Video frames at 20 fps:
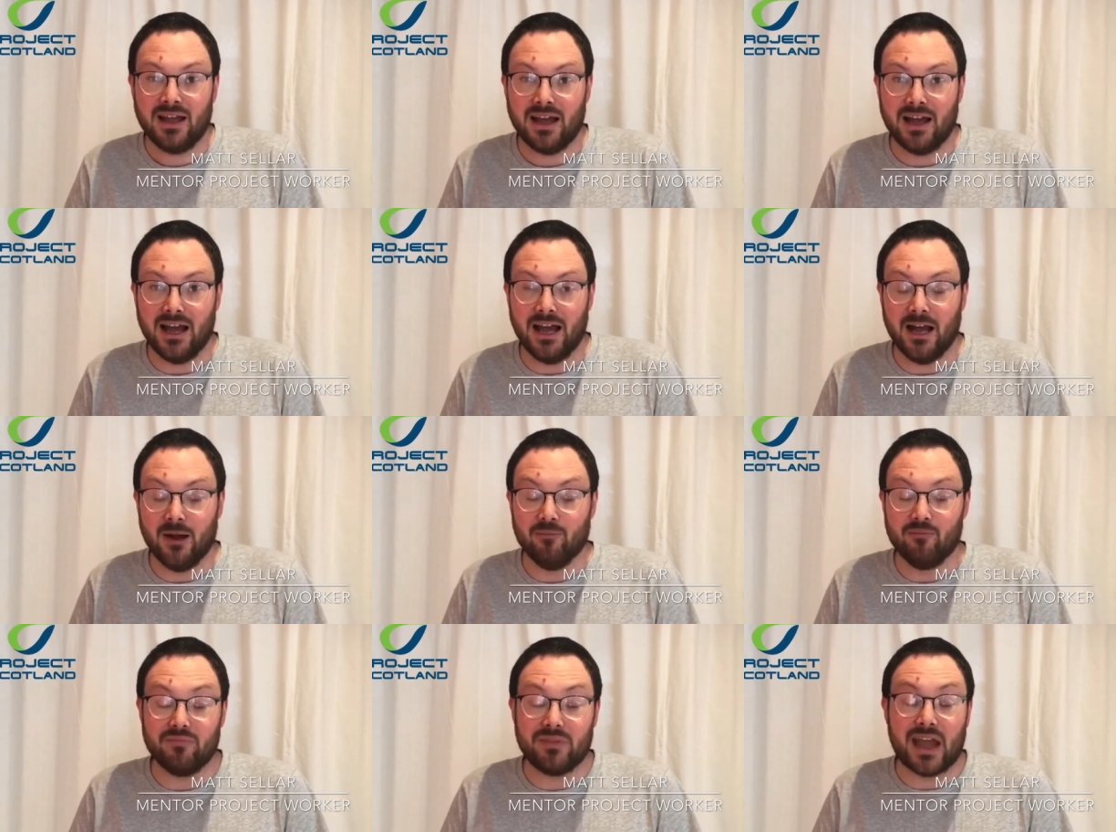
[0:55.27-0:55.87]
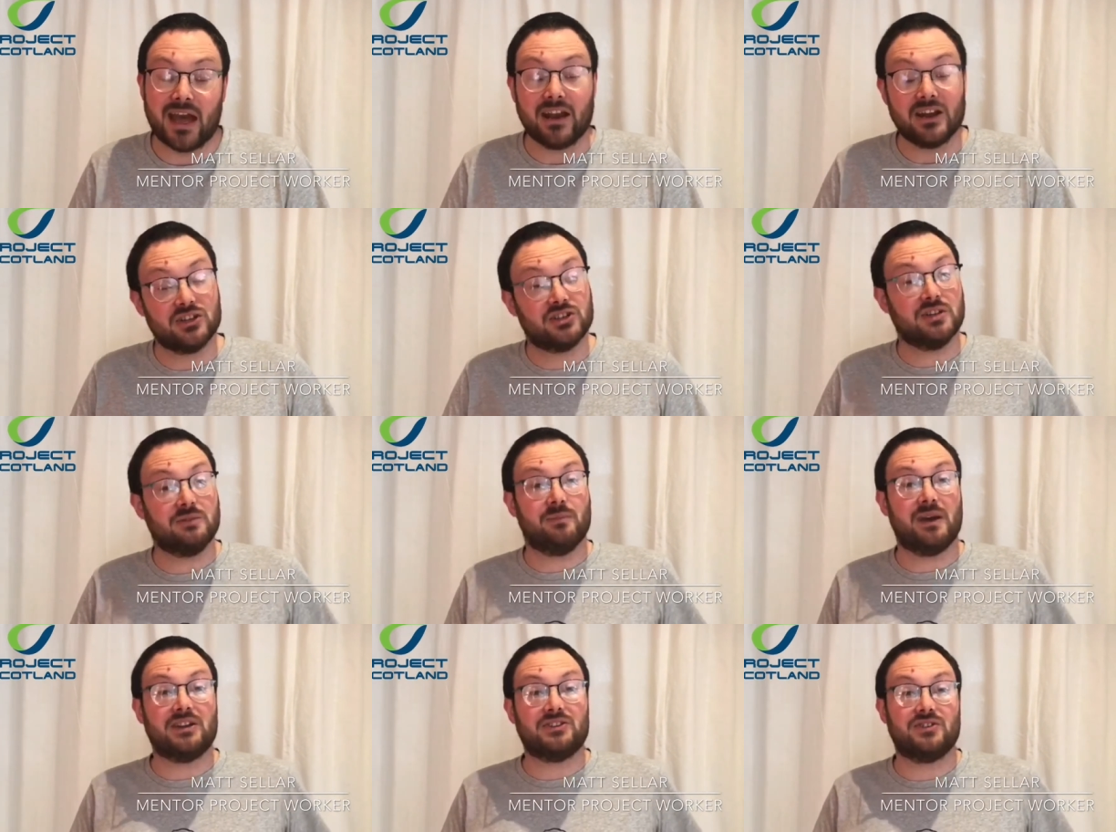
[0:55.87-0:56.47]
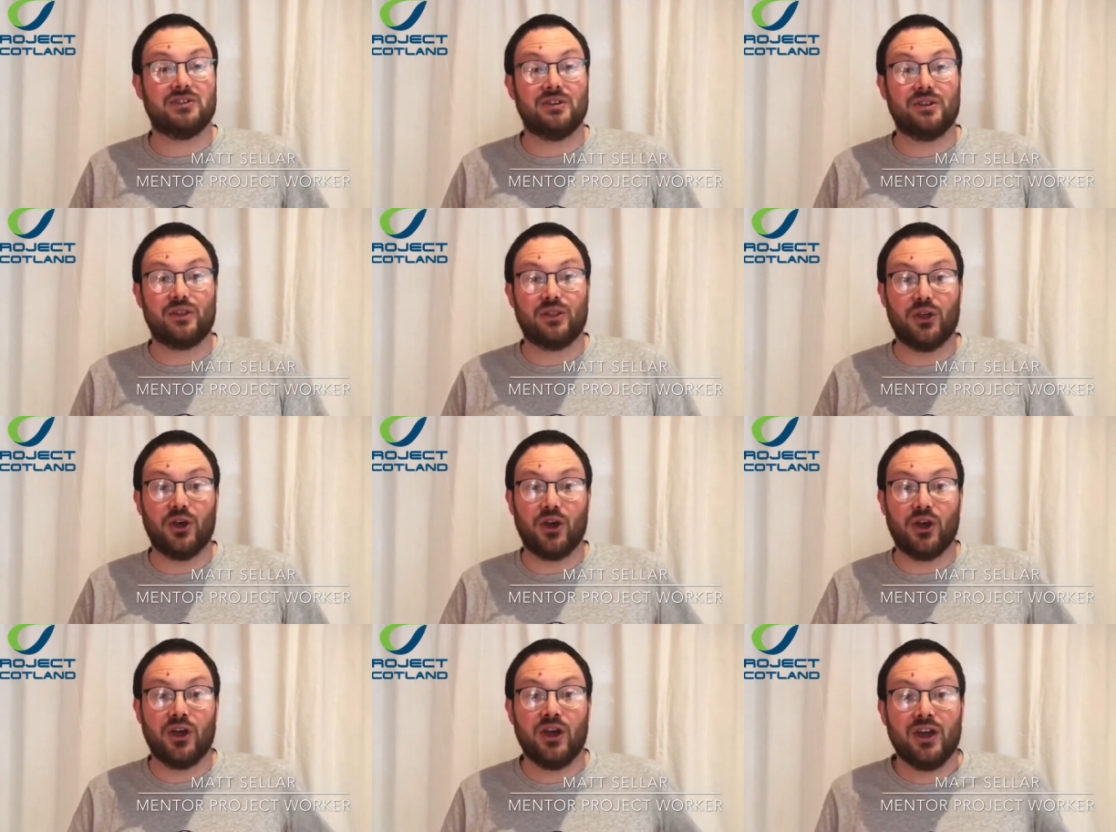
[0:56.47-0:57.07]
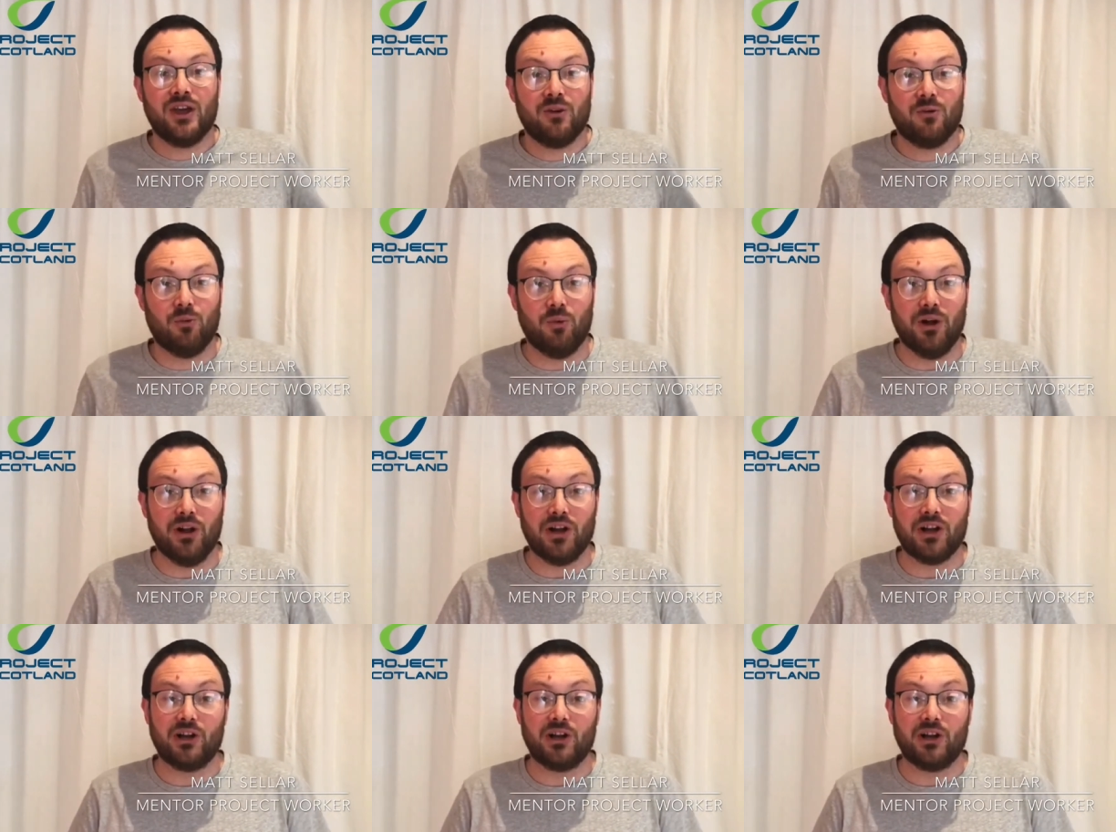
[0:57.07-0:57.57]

Um, and I should mention that we